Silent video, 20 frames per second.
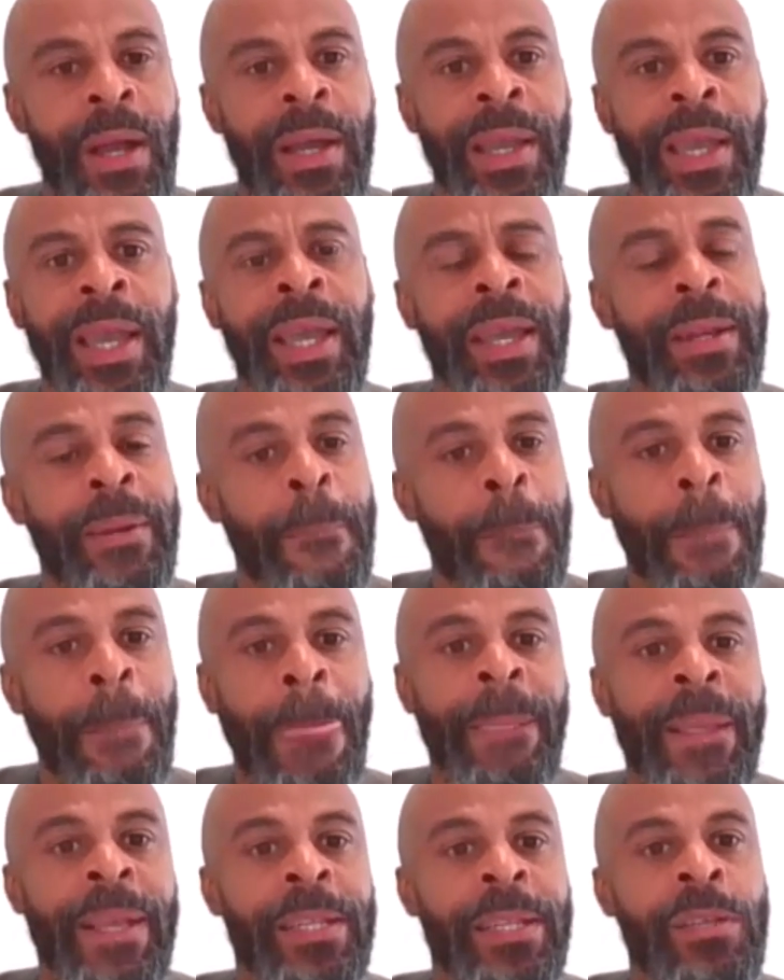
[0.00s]
again,
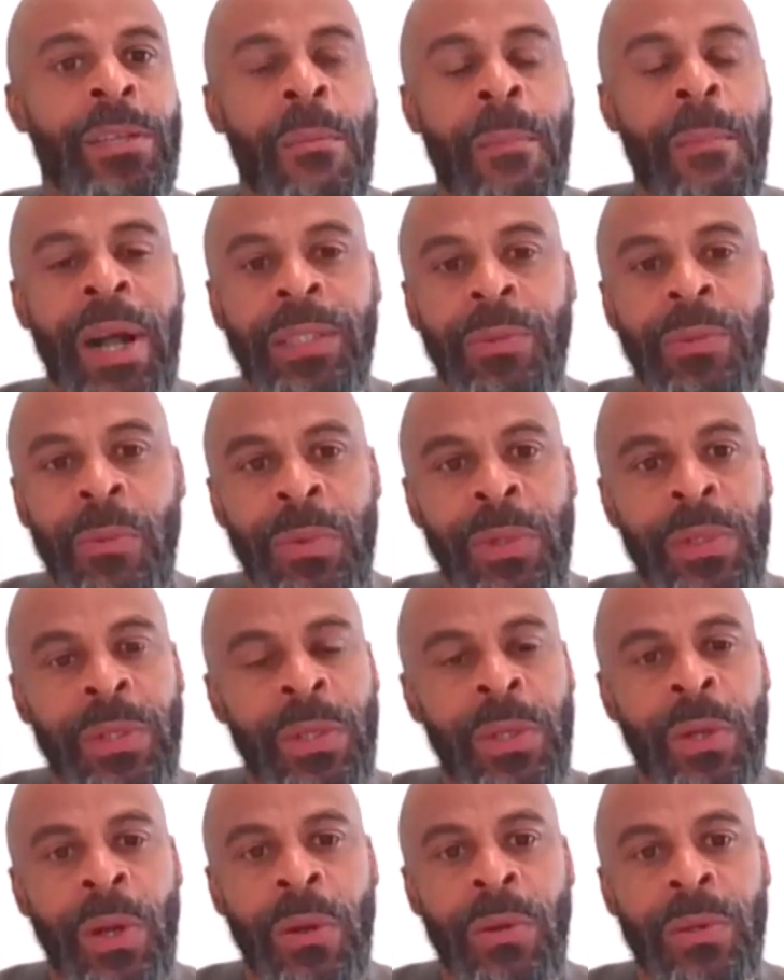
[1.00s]
so much
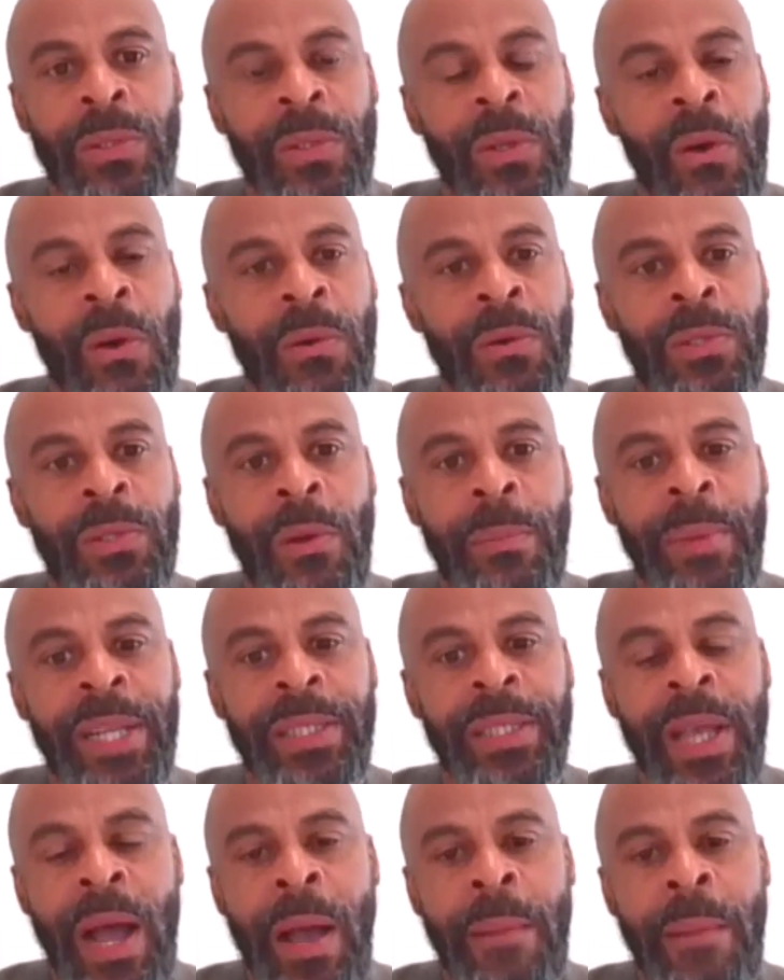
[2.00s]
you know, so so many
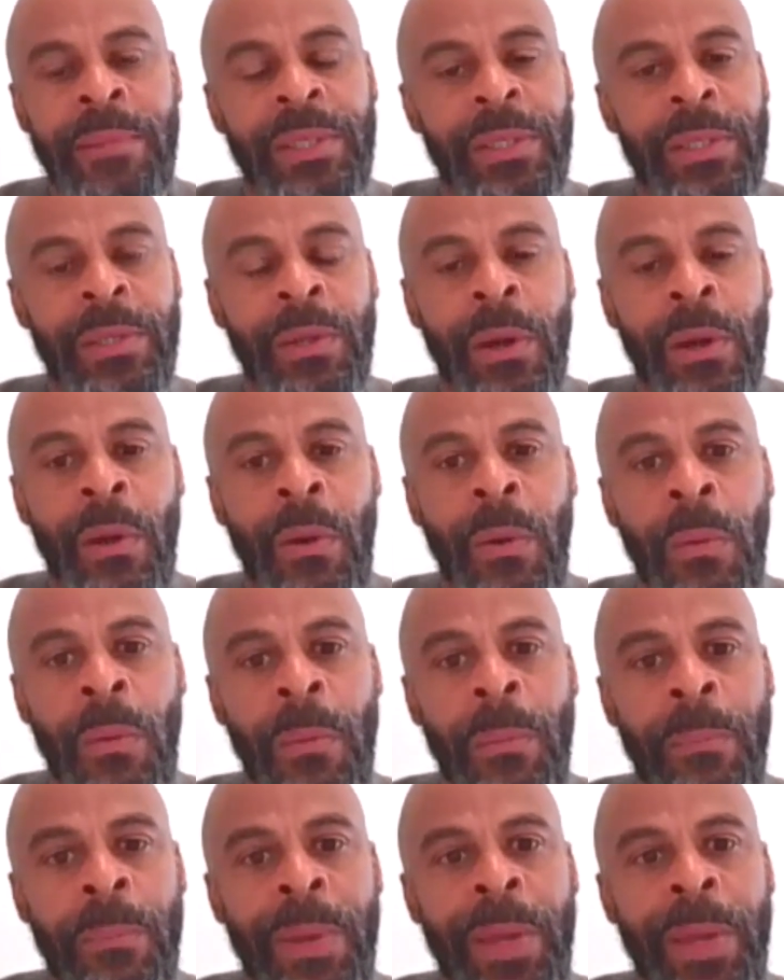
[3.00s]
times you know,